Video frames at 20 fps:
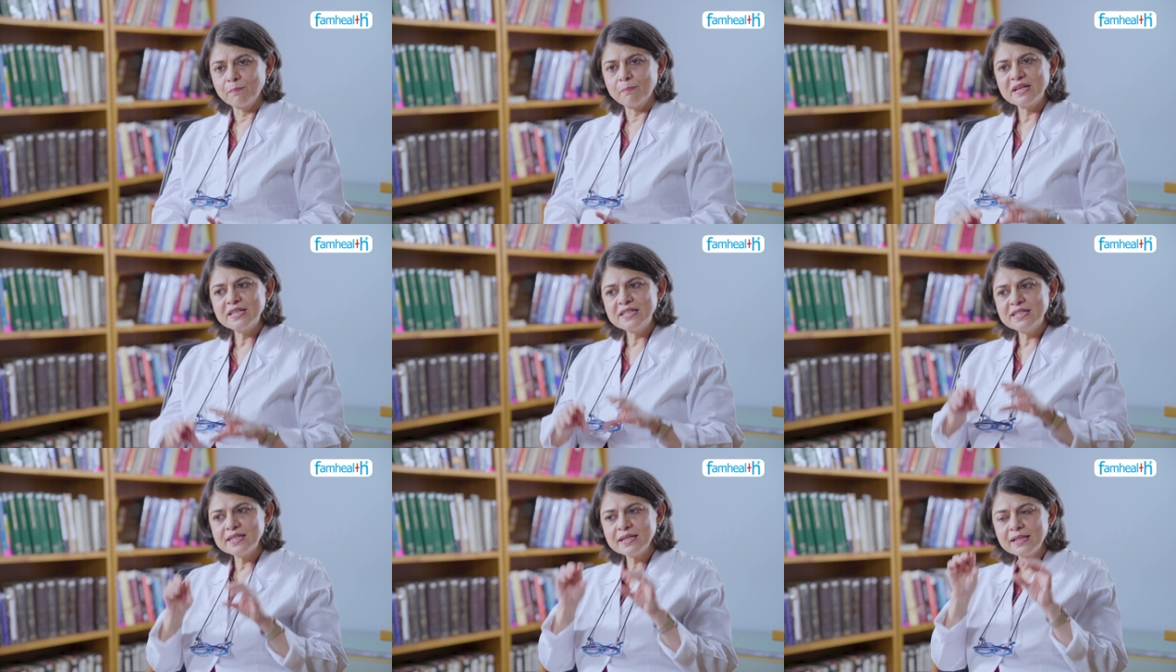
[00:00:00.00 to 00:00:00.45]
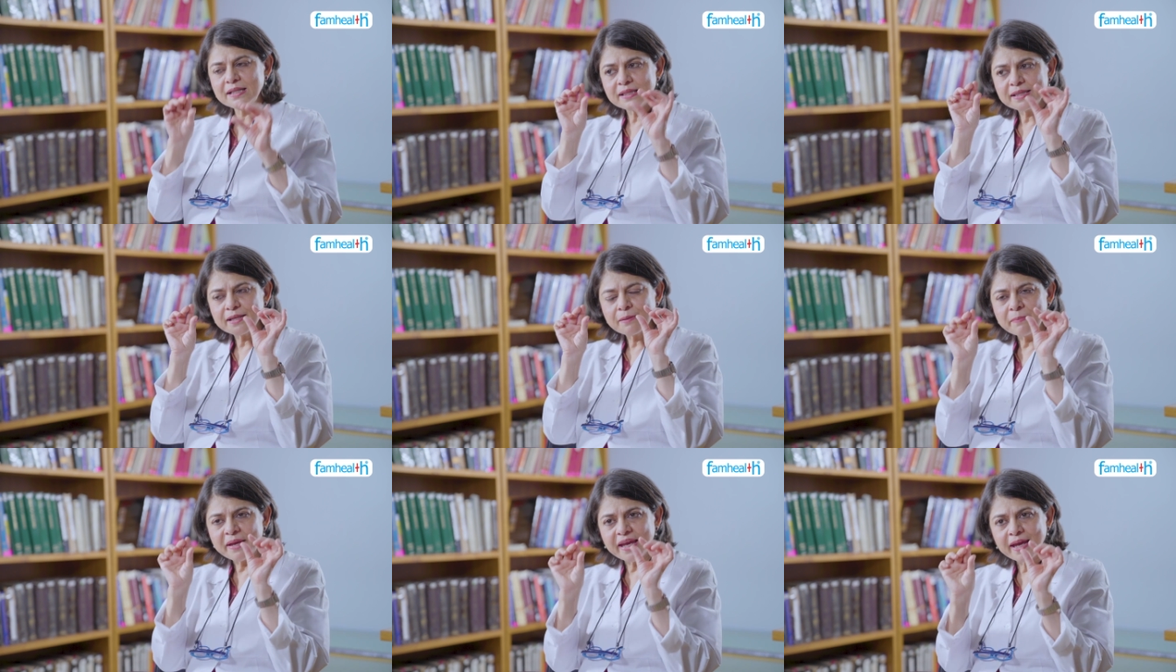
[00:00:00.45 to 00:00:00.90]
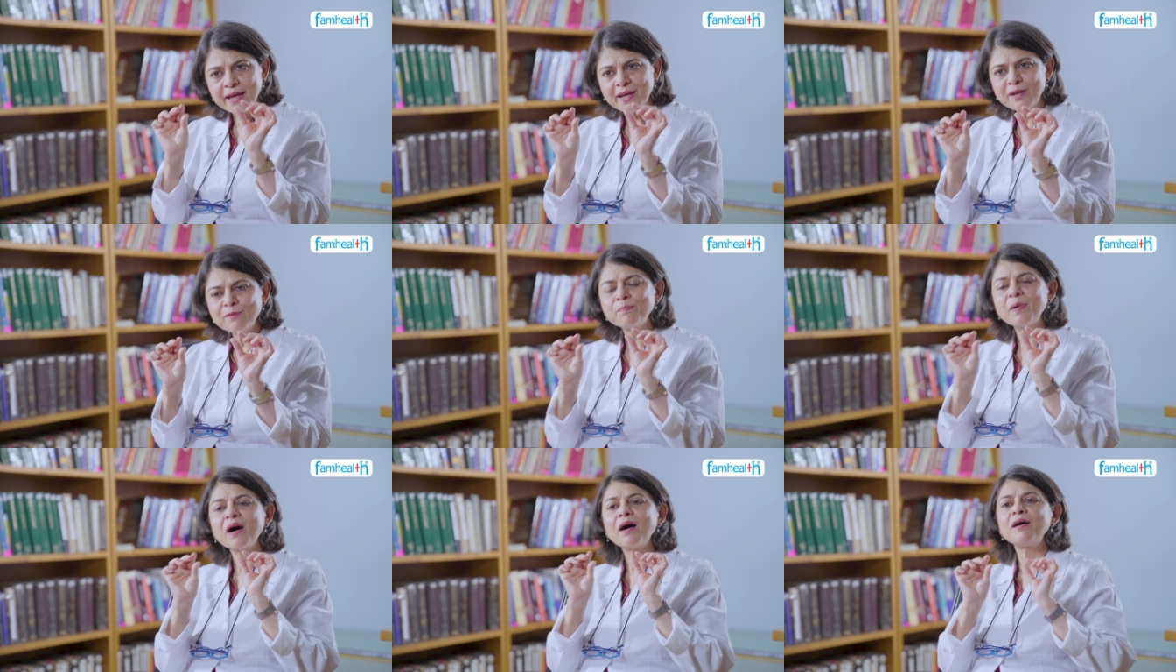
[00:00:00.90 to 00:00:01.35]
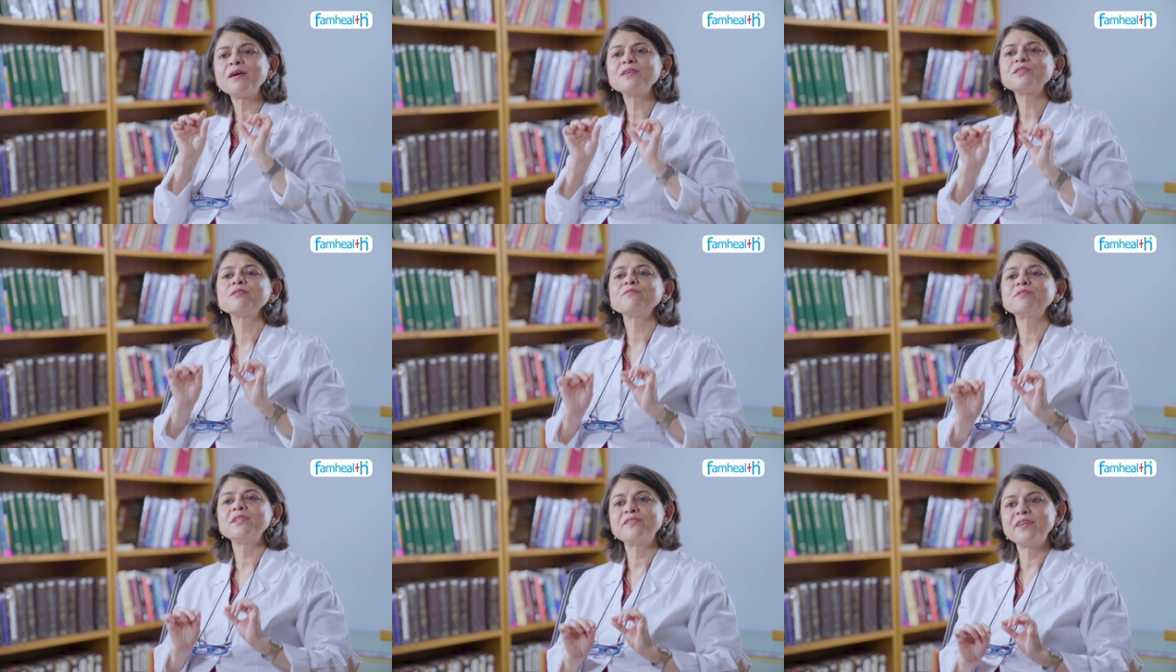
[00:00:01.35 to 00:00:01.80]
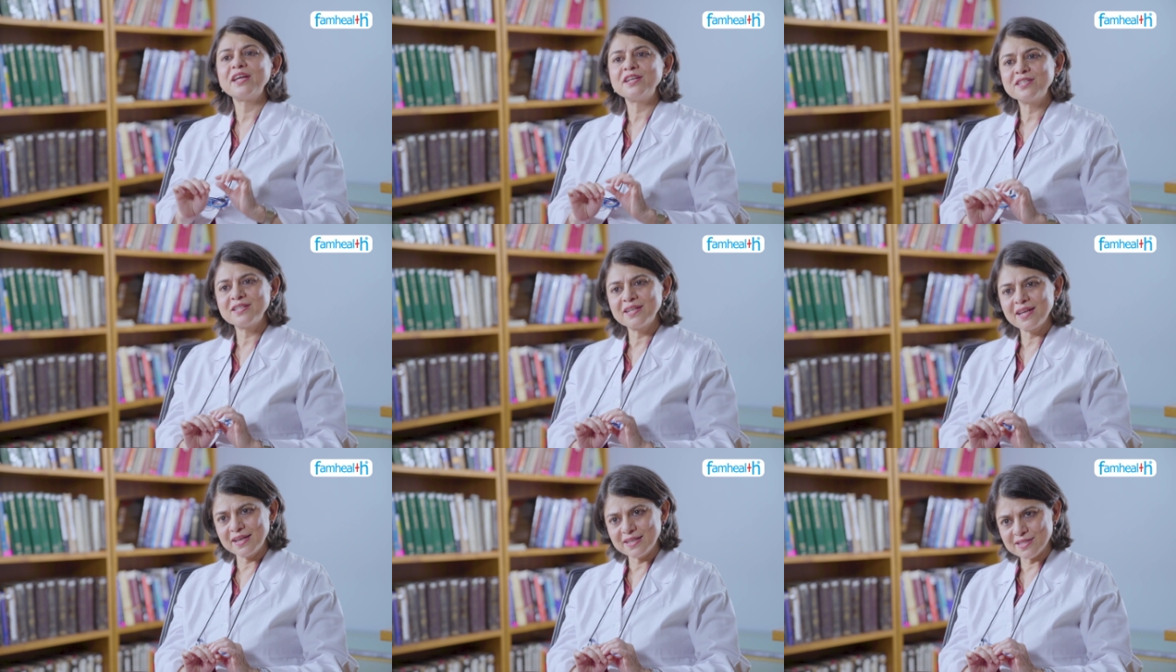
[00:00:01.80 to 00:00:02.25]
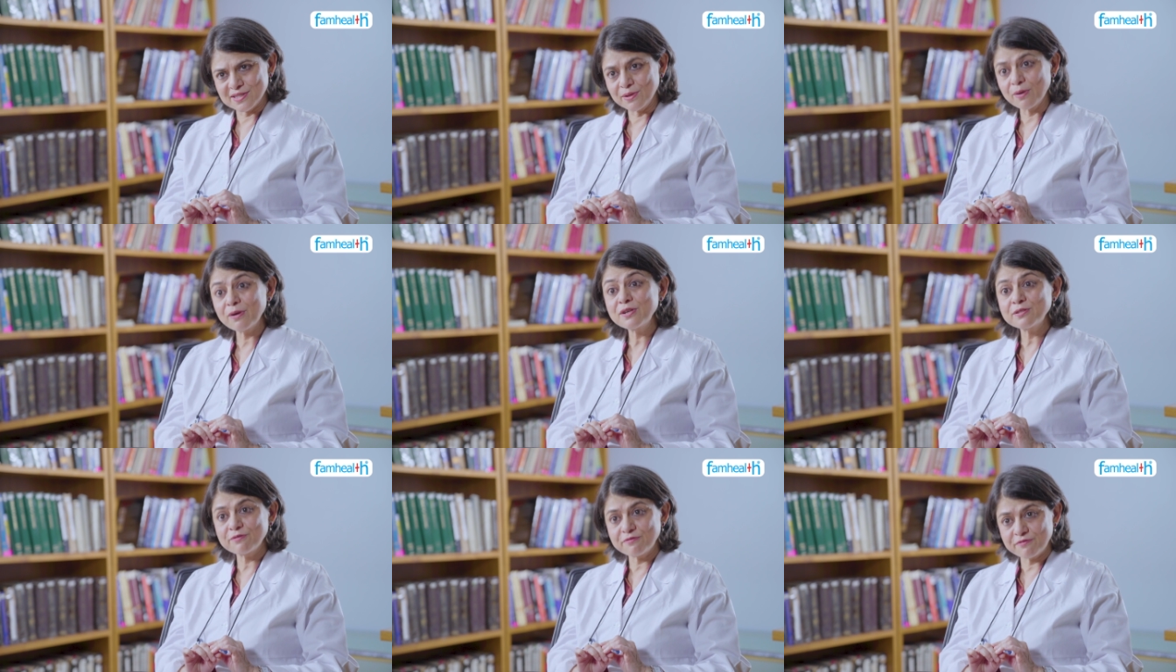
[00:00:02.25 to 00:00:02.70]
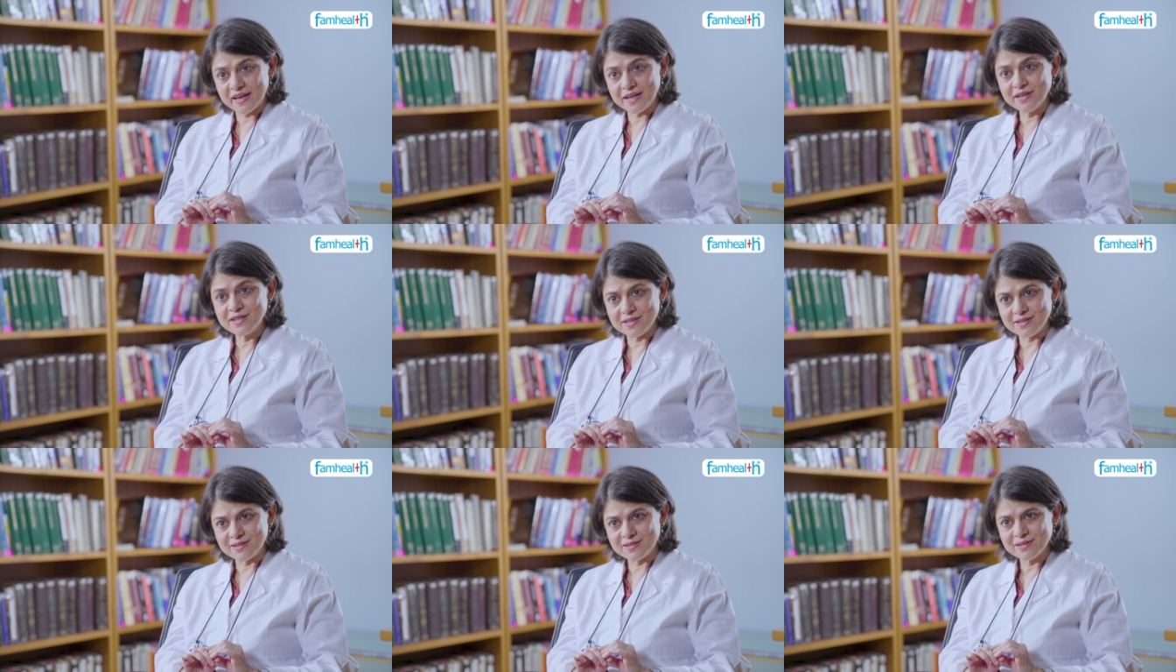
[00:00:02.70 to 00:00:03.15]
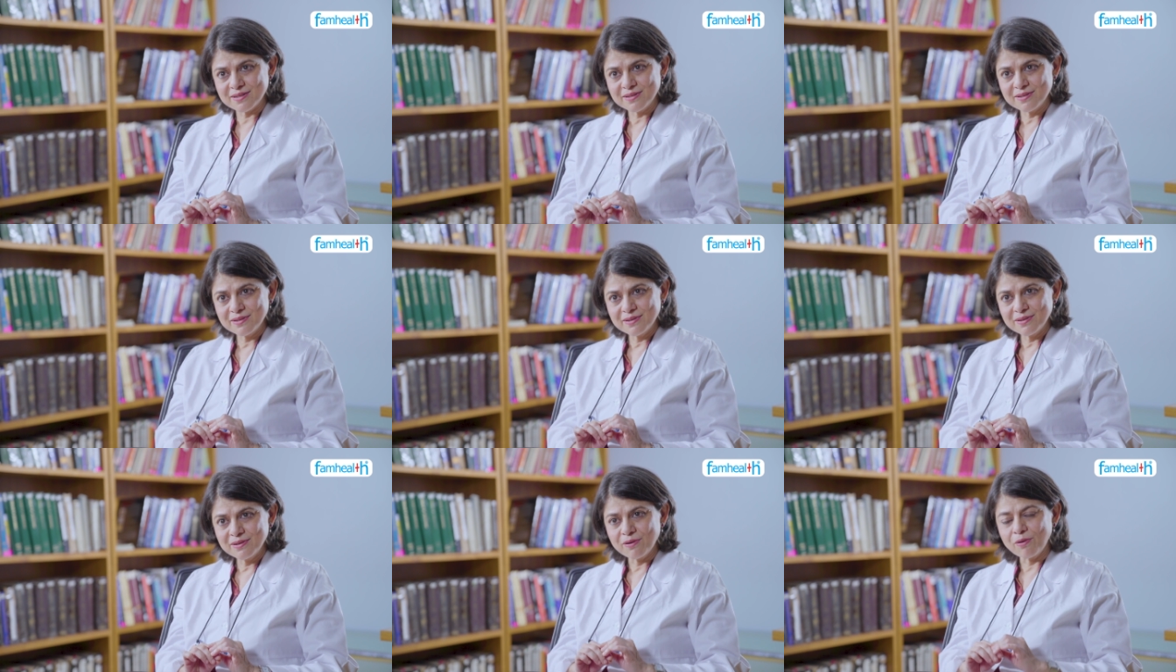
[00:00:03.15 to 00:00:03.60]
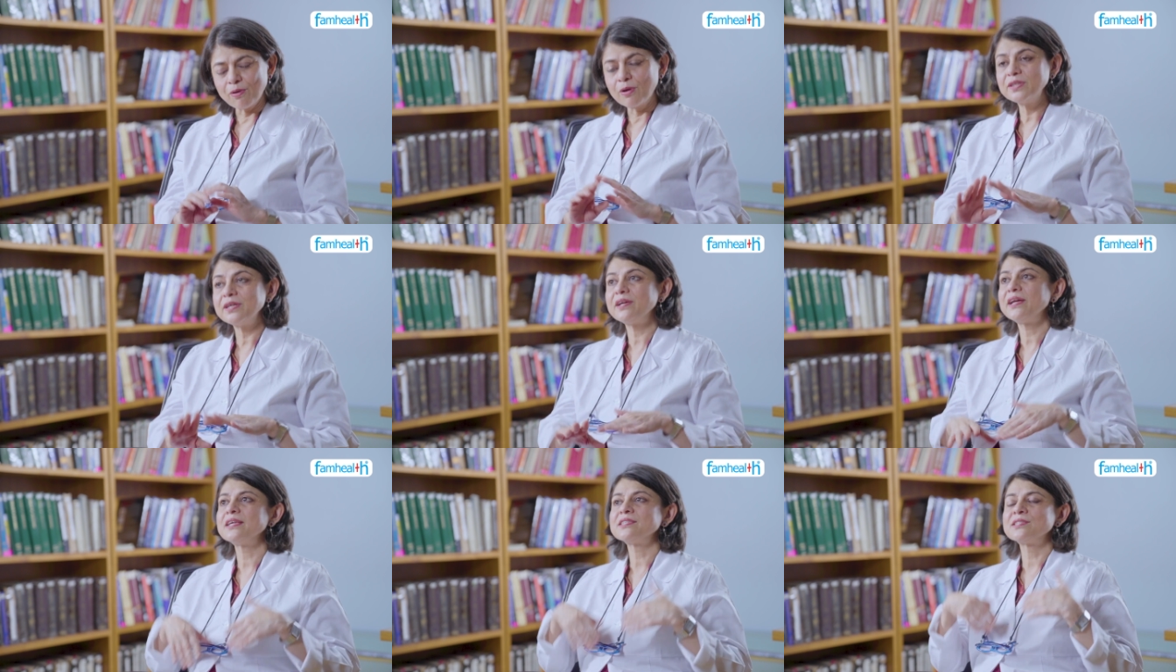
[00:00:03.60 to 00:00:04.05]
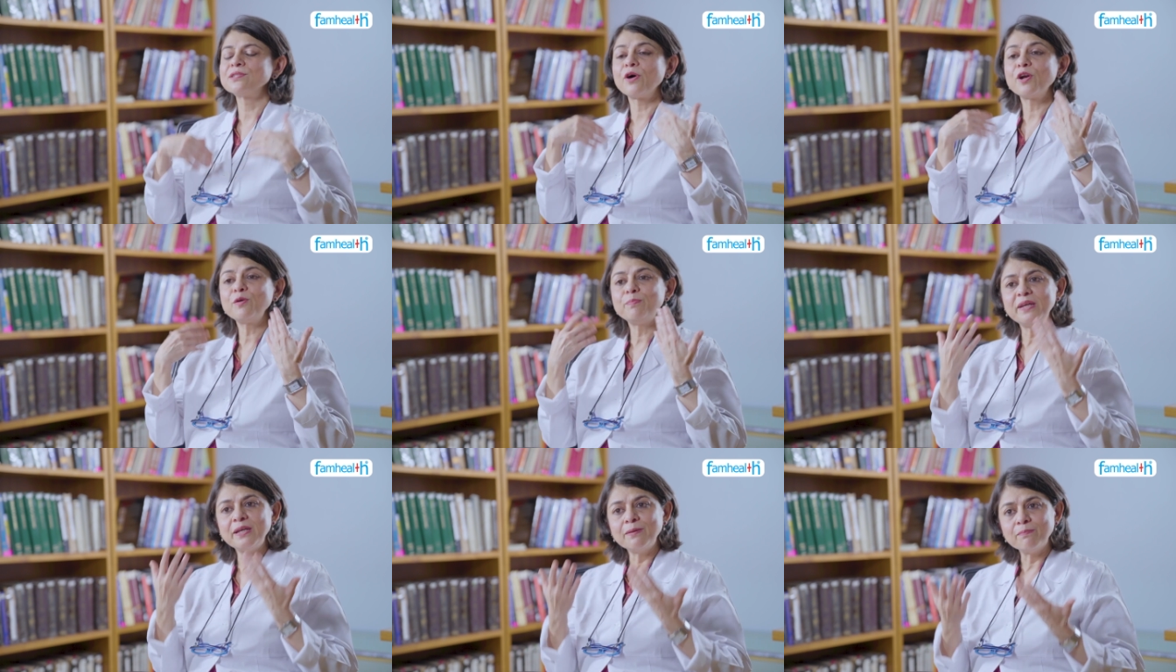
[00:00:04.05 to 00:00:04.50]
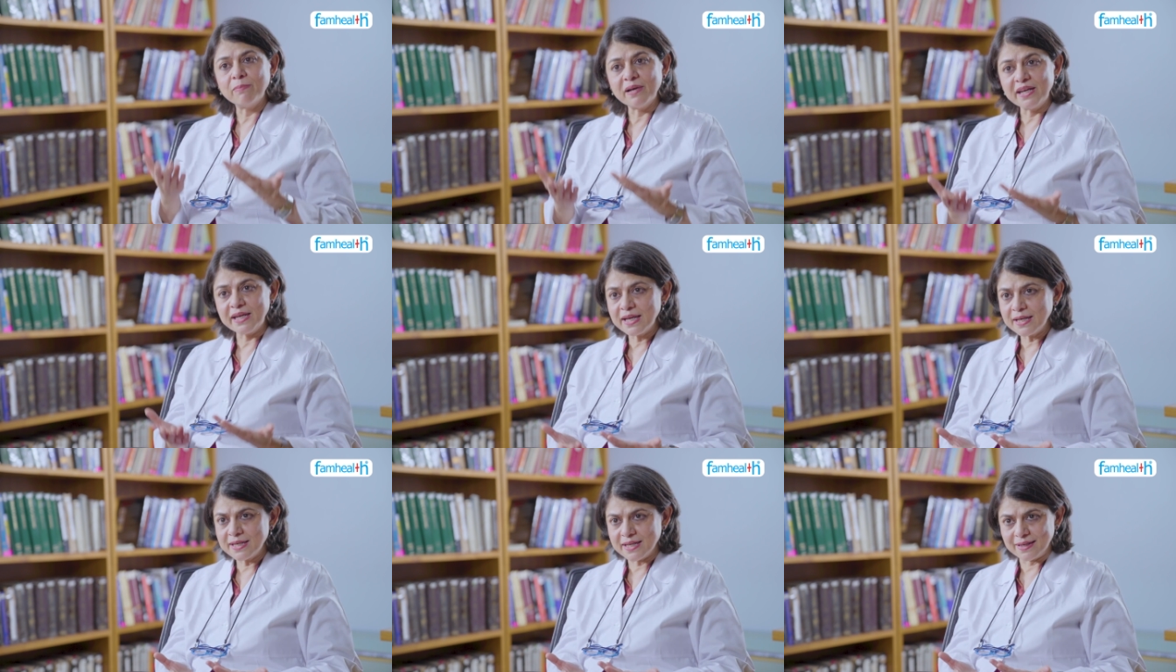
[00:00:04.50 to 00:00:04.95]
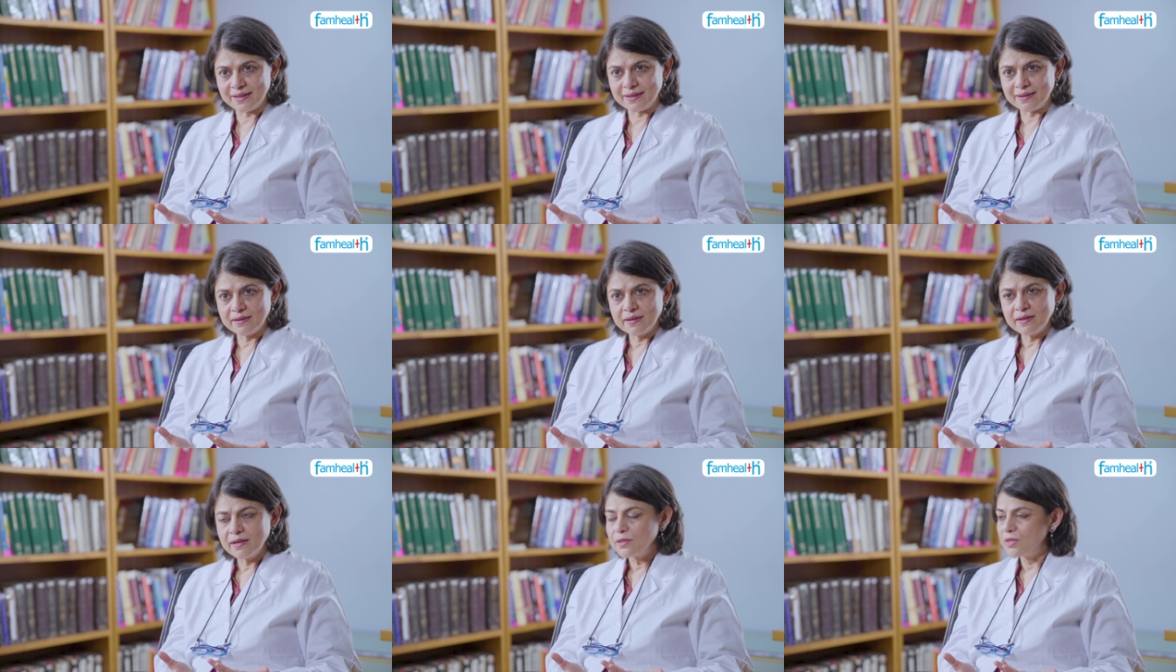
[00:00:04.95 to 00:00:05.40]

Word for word: but till the main part of the retina is not affected or there has not been bleeding,